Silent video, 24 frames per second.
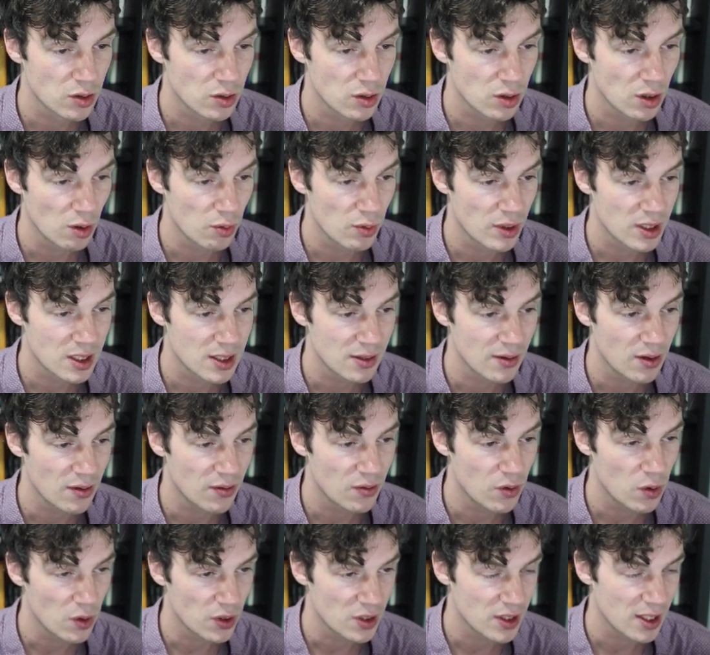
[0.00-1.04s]
once every
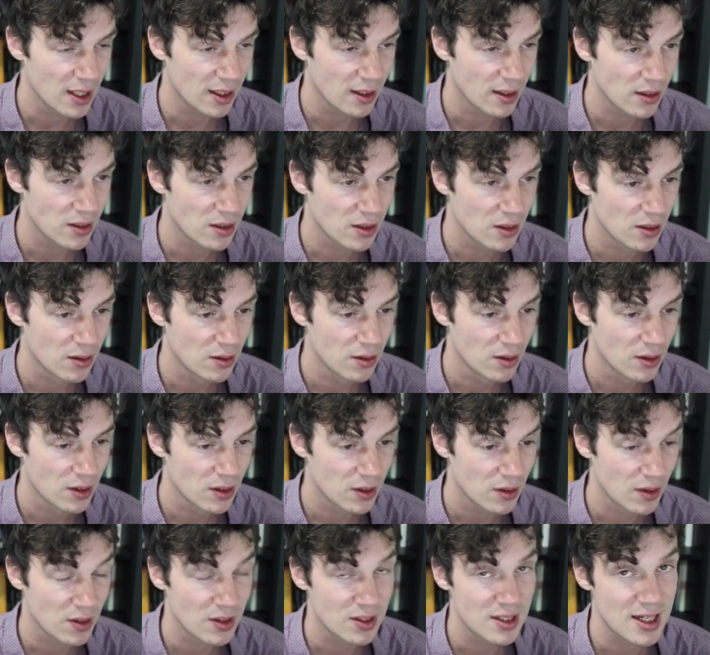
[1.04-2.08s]
4 seconds. So
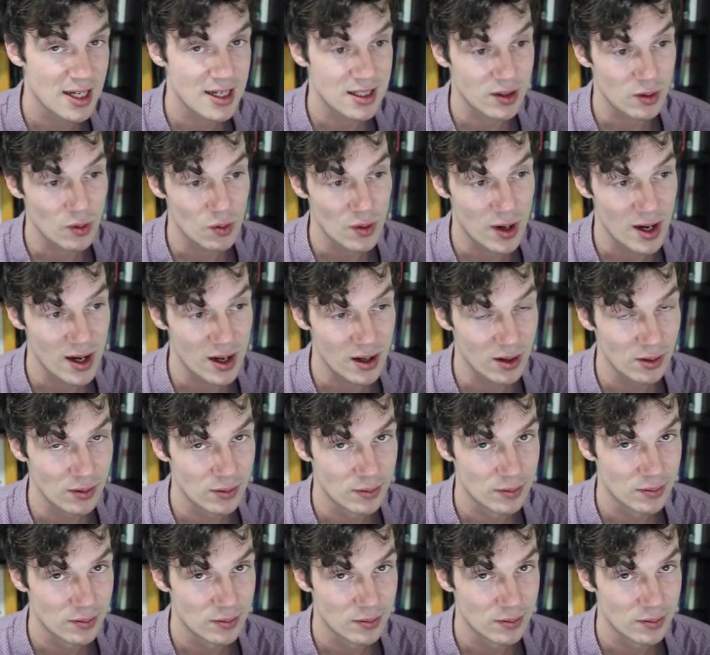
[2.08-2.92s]
it takes a little while.